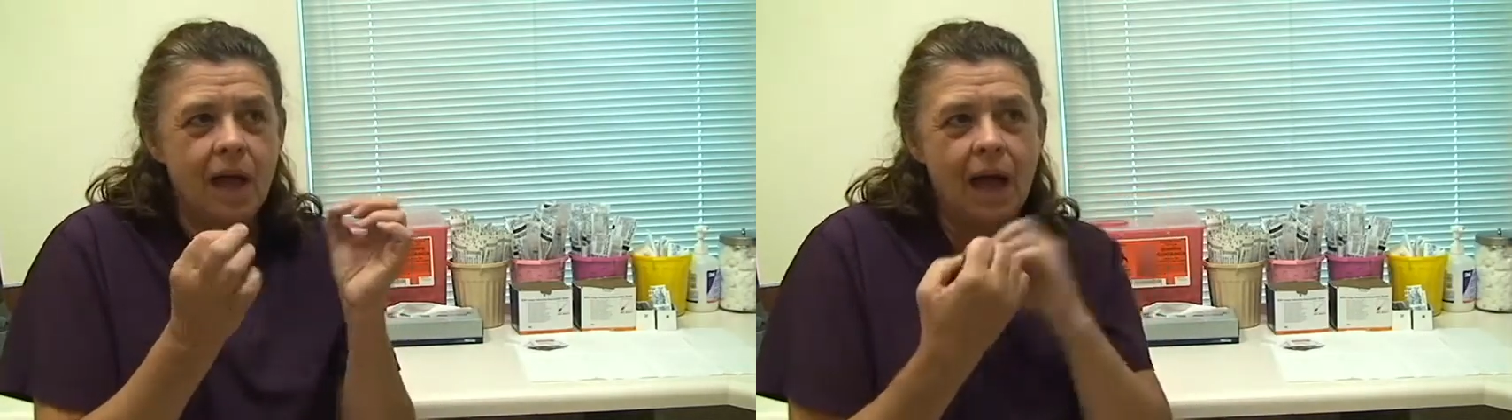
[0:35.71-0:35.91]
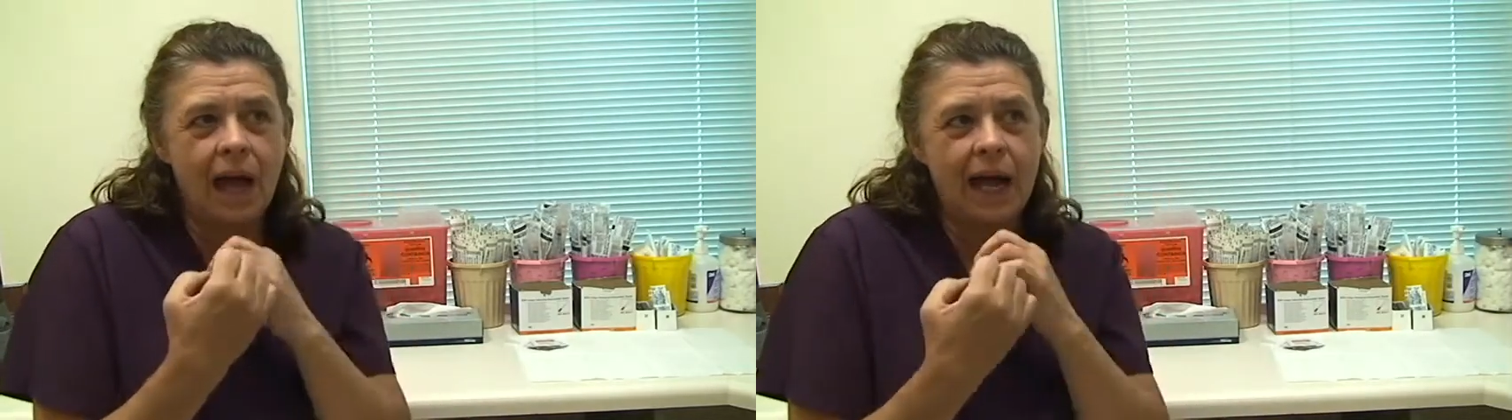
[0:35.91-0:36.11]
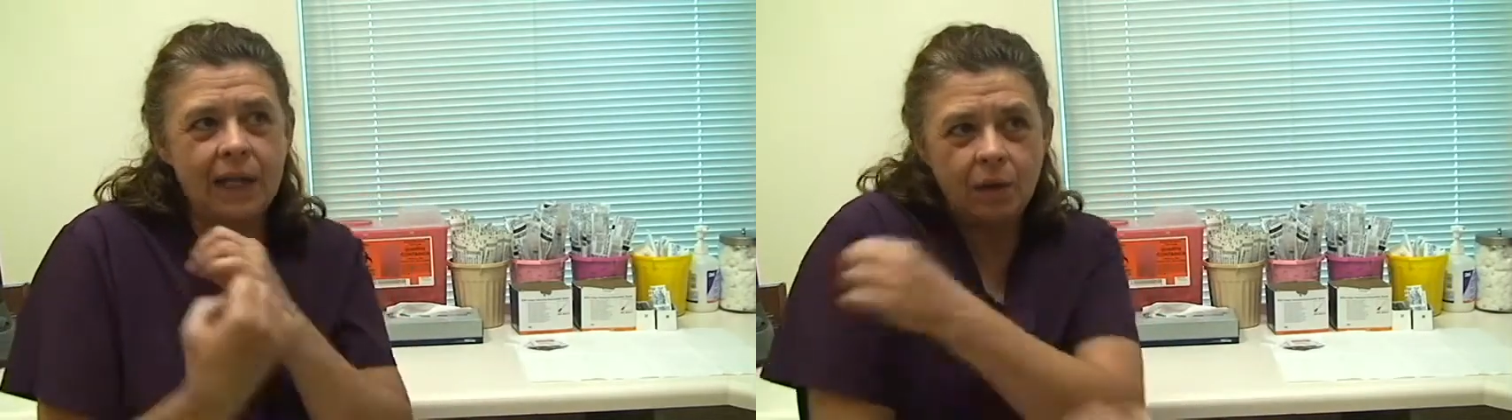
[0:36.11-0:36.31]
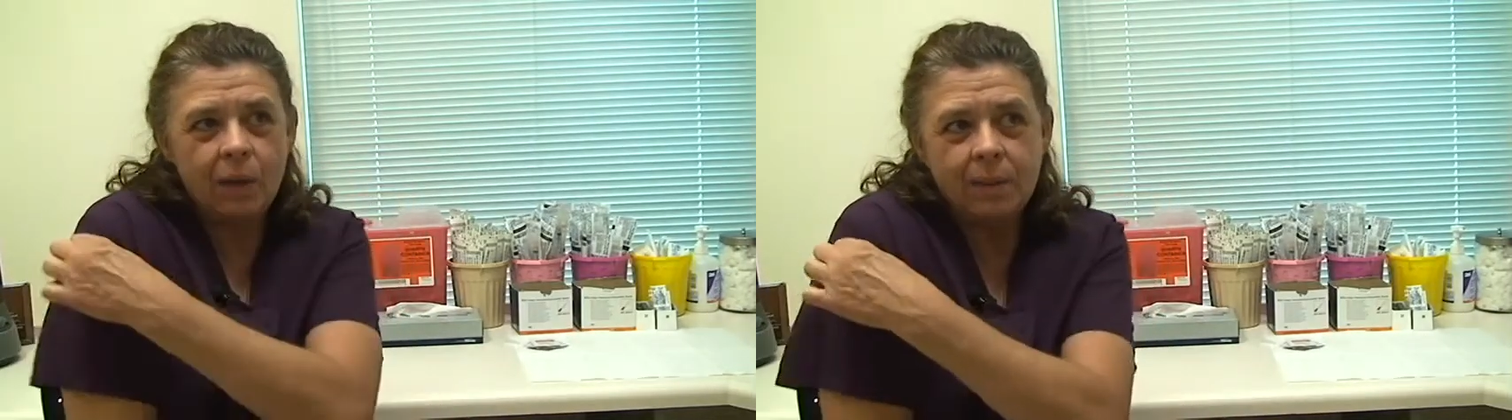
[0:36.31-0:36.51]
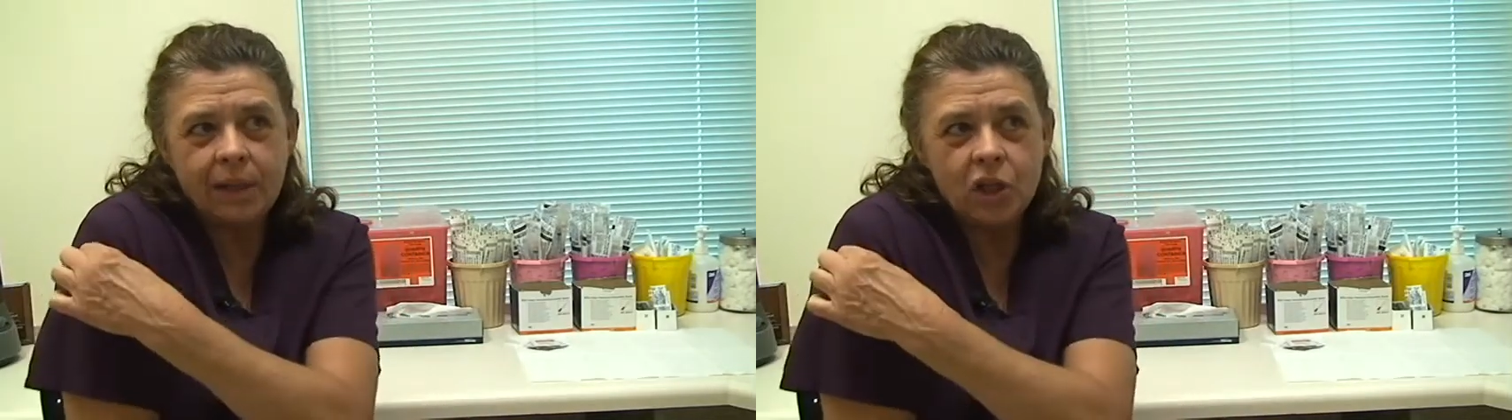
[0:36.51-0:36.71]
I don't
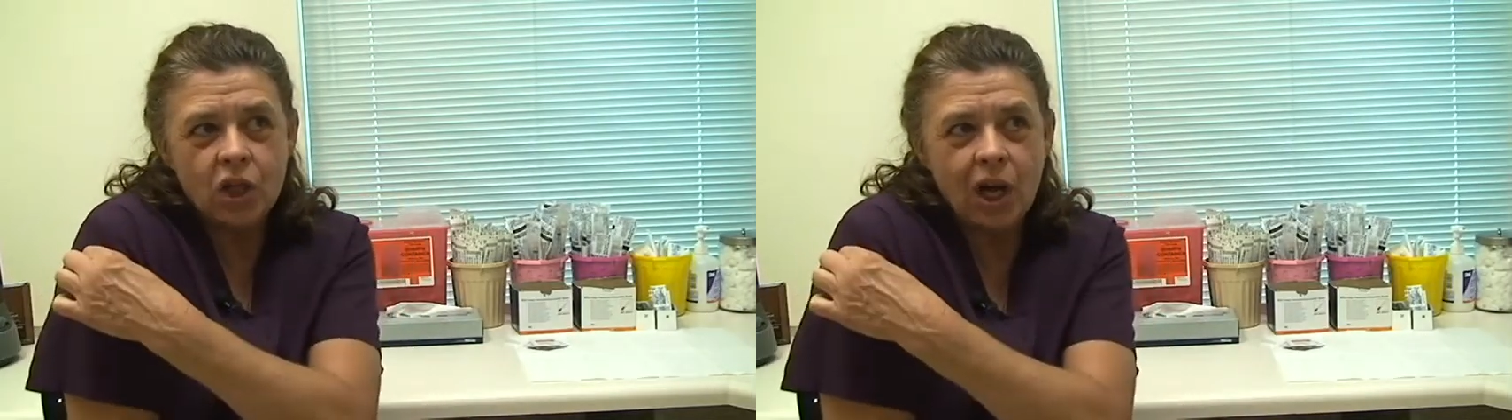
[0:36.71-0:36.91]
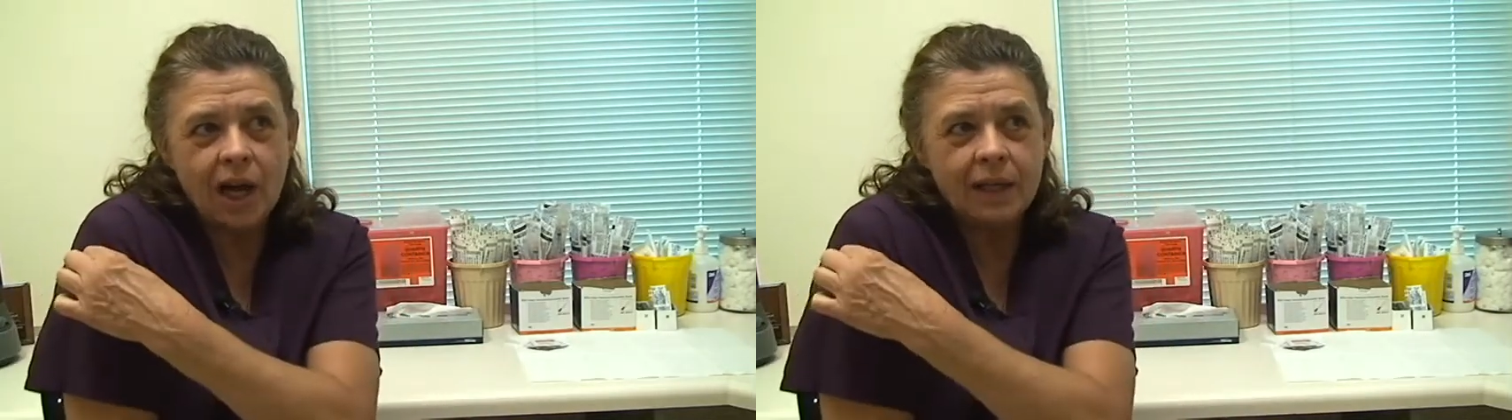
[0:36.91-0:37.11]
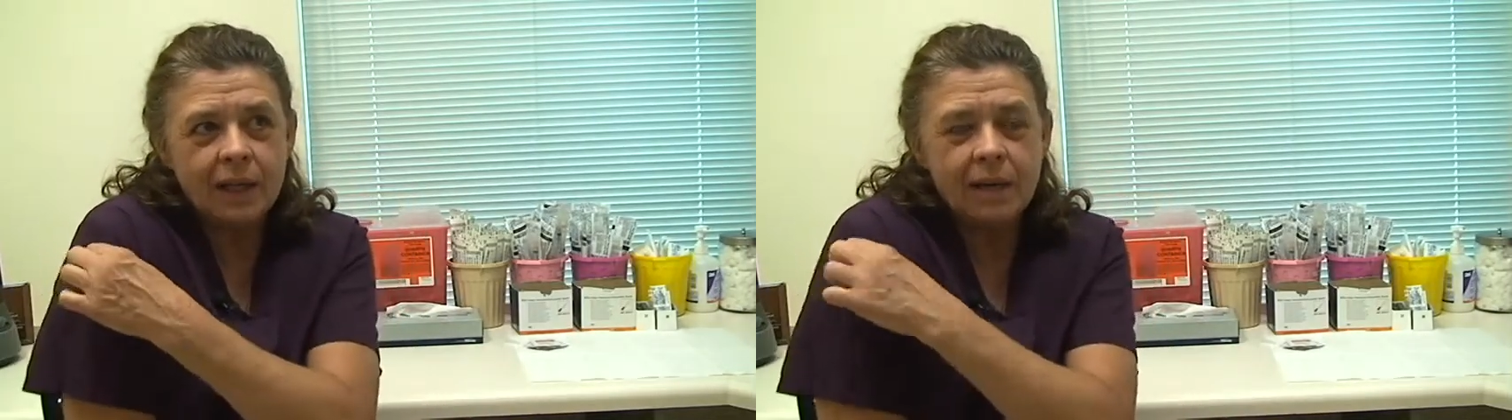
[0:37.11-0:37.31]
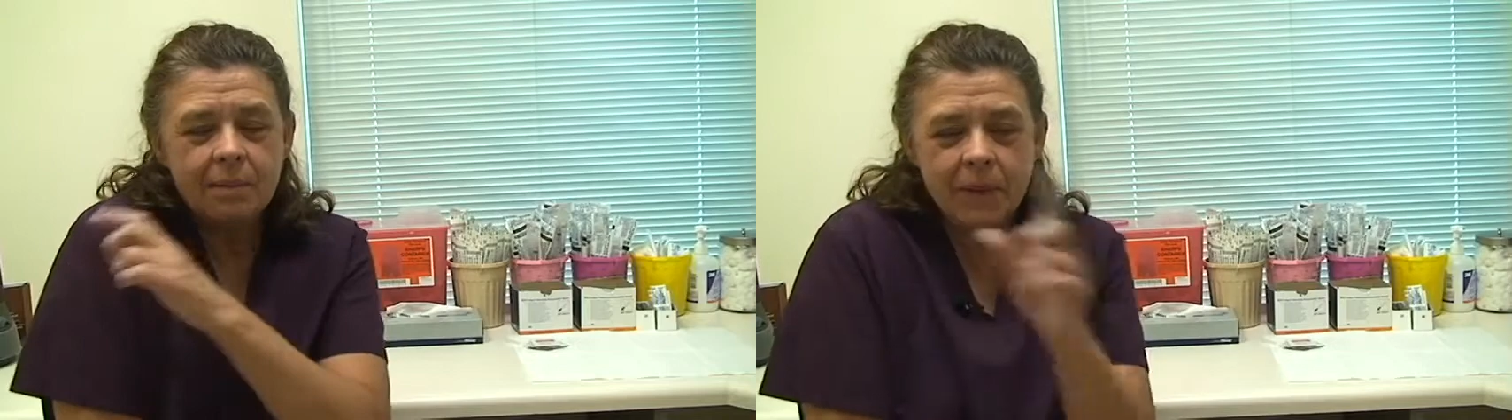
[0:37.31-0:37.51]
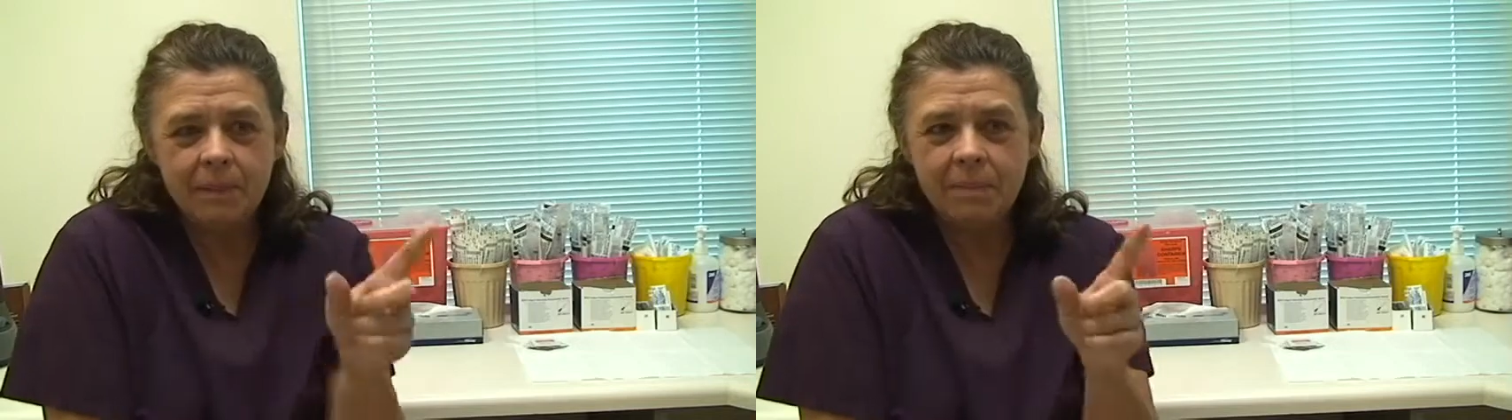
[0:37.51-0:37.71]
want a big shot, but